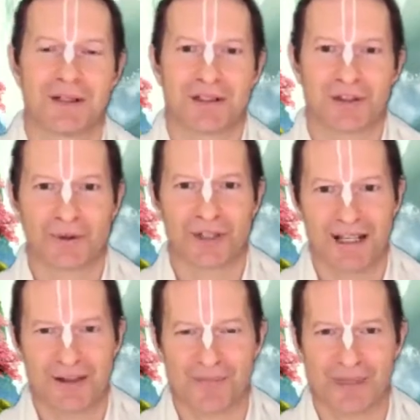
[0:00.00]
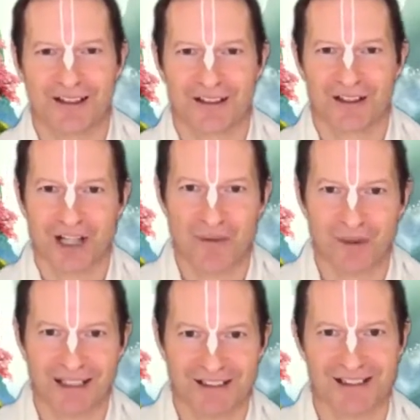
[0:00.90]
So then,
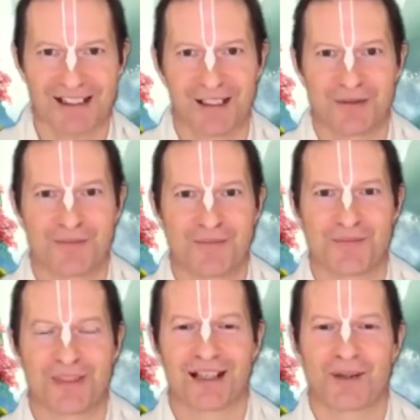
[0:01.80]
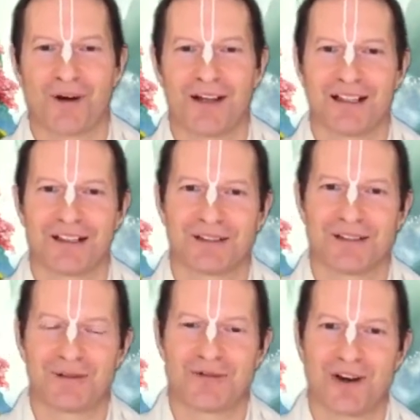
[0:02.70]
Shyamala Sakhi, one
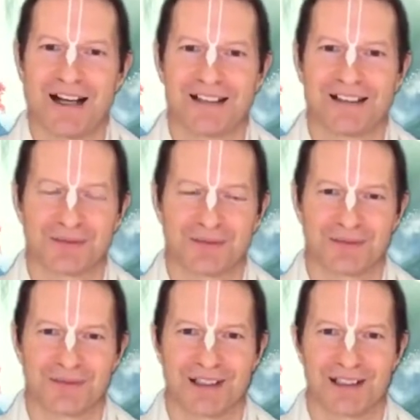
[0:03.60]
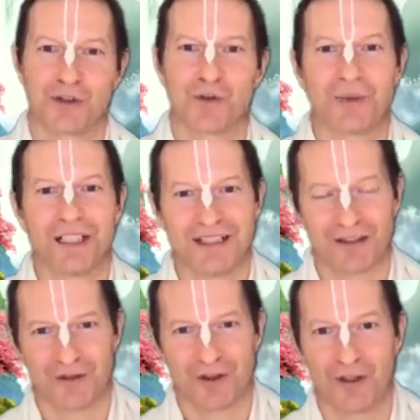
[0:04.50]
friend, group
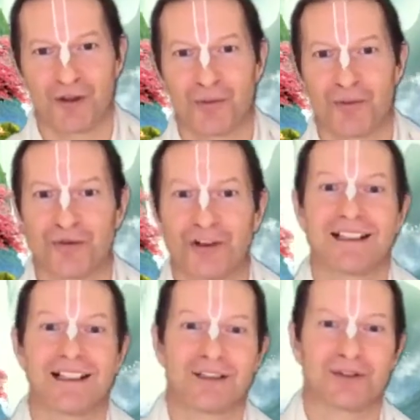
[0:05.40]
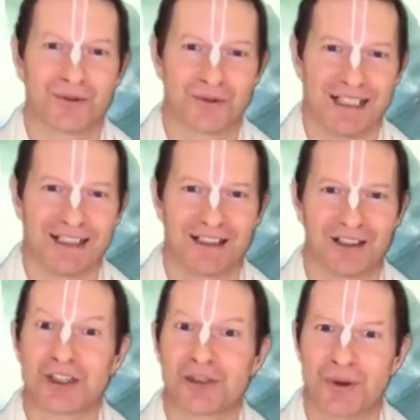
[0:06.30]
leader from a group friendly to
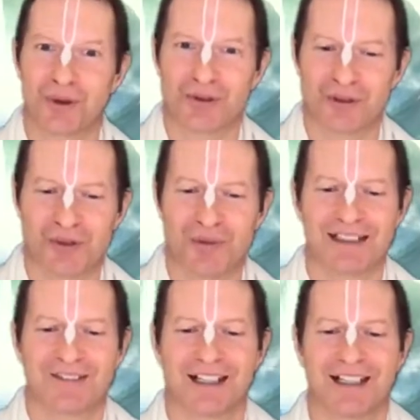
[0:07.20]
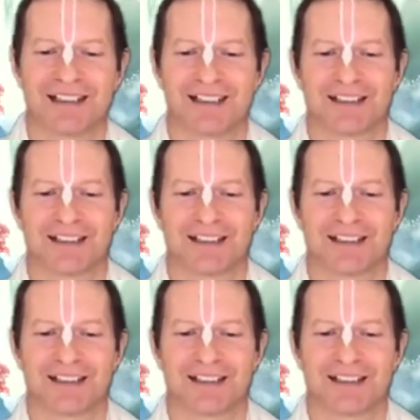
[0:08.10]
Radhika, she spoke to Shrimati Radhika.